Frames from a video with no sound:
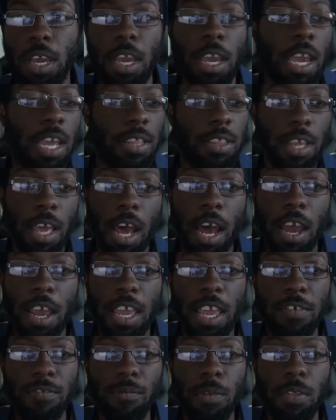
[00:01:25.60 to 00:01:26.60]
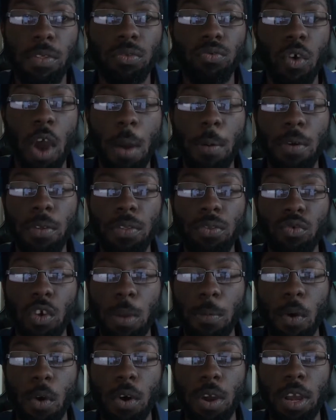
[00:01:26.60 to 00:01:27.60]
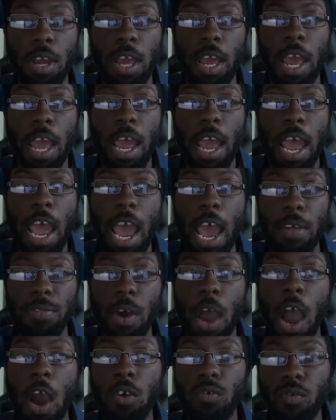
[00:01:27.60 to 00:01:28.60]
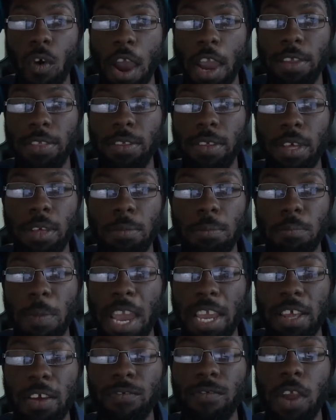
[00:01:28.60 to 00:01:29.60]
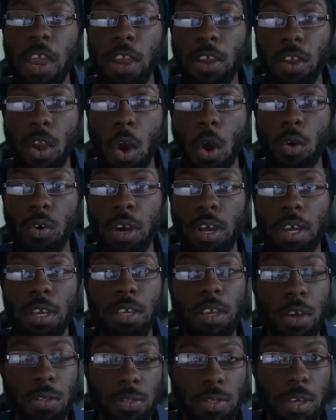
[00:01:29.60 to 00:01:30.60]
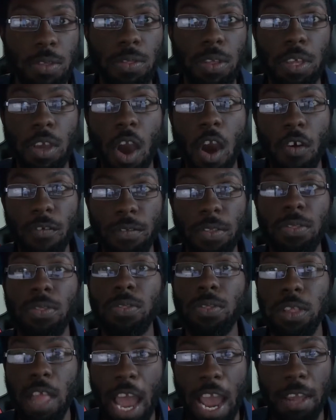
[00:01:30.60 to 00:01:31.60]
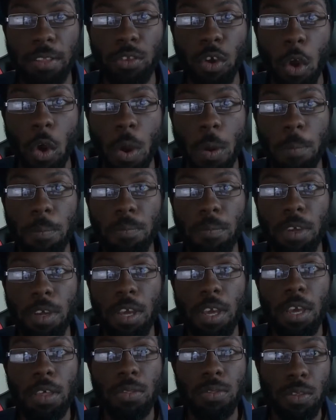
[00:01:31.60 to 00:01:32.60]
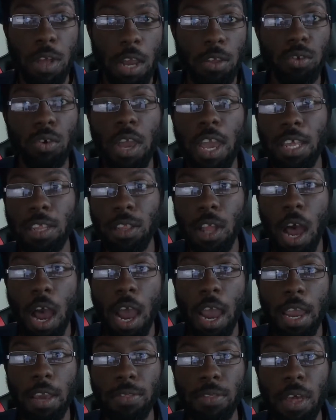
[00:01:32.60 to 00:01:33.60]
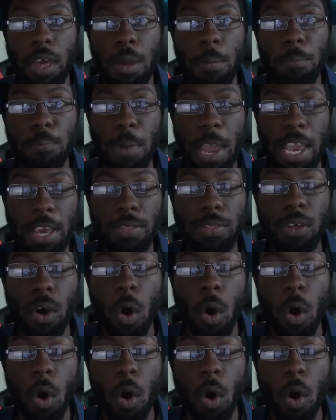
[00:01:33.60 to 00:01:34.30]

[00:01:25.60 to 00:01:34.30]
an infamous drama streamer, has outright made a video consisting of slander and lies on the